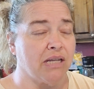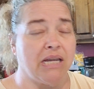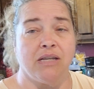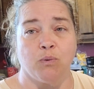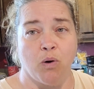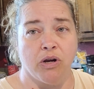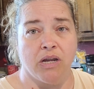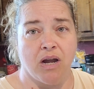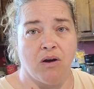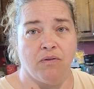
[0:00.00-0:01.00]
He is
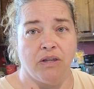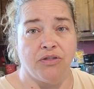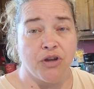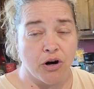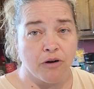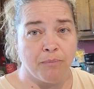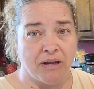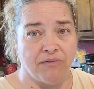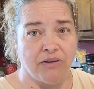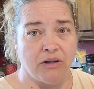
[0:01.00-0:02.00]
working on the 3rd
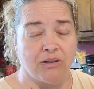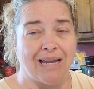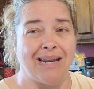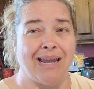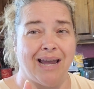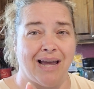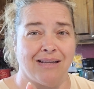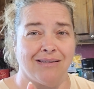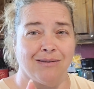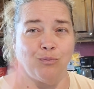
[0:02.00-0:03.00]
big field and he
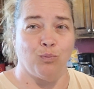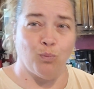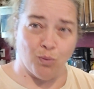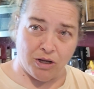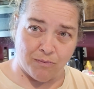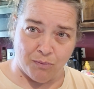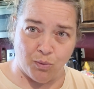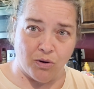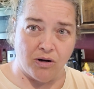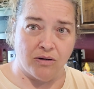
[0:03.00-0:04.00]
has 1
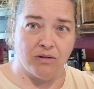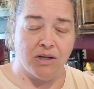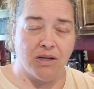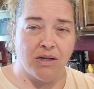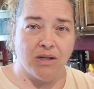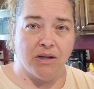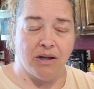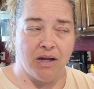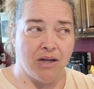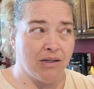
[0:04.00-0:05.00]
more
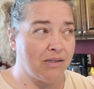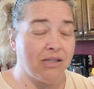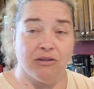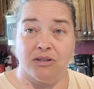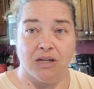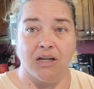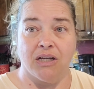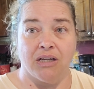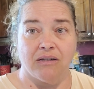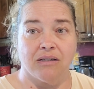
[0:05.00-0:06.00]
still to
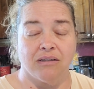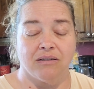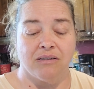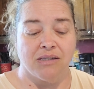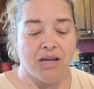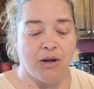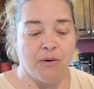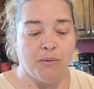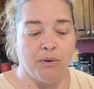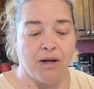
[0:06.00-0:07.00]
cut.
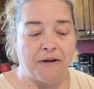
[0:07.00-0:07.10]
So